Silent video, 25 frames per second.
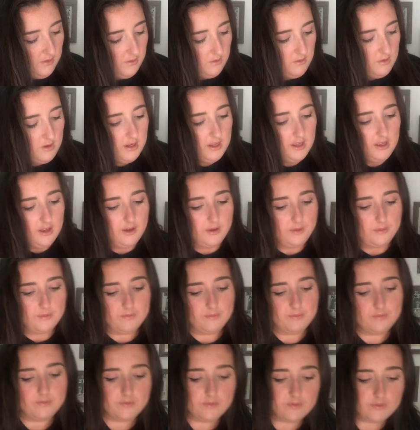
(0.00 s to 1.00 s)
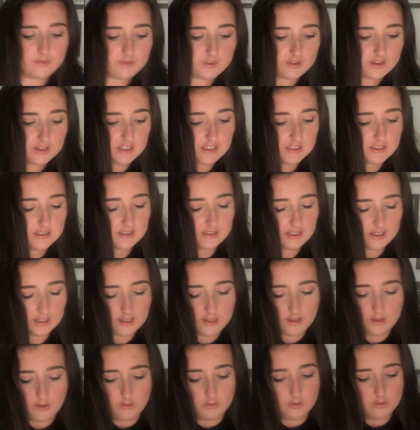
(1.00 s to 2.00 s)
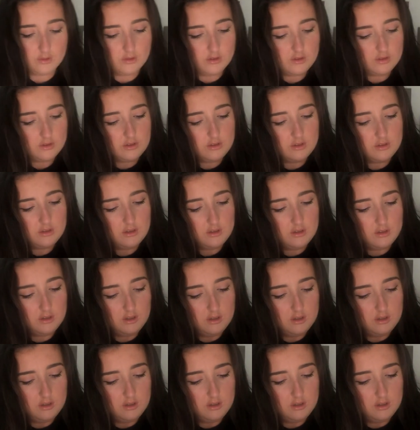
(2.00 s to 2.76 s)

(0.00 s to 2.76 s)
What are you? These sticky notes.